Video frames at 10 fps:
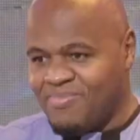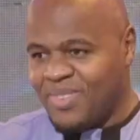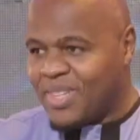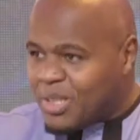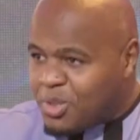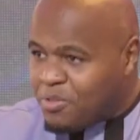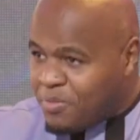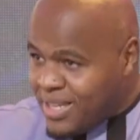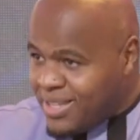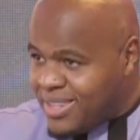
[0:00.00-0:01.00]
that your
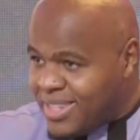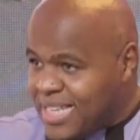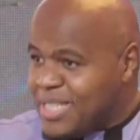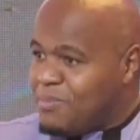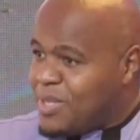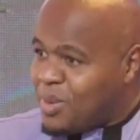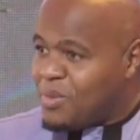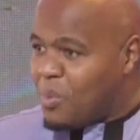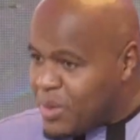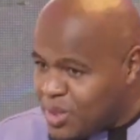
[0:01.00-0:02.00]
faith is based on
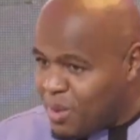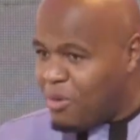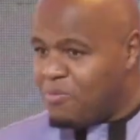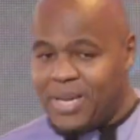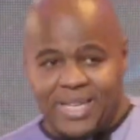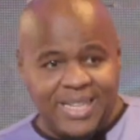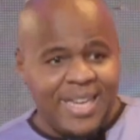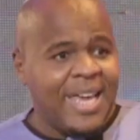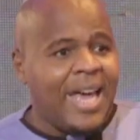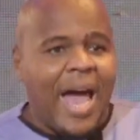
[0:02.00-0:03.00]
the wisdom of men.
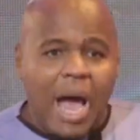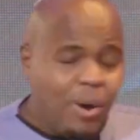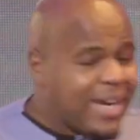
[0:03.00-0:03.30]
I want